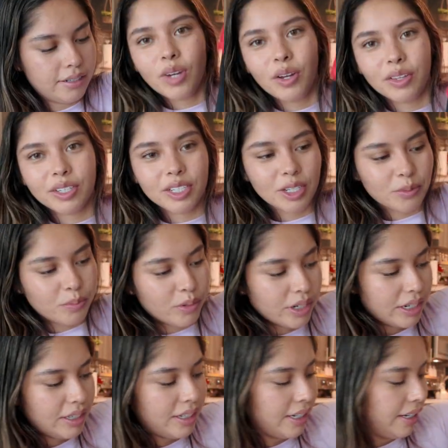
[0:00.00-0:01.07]
Oh, this is
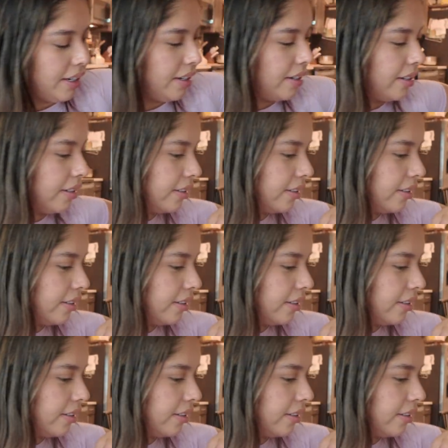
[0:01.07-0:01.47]
pretty light.